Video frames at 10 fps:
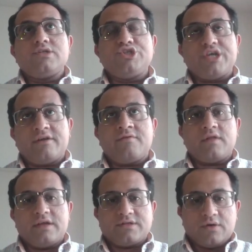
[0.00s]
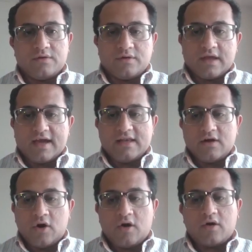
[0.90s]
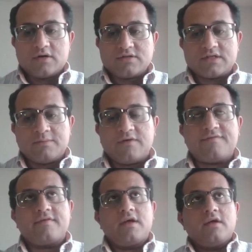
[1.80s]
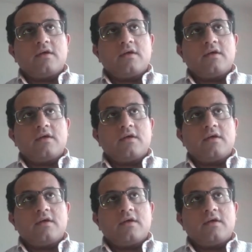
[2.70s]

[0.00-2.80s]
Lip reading: generally don't look at are some of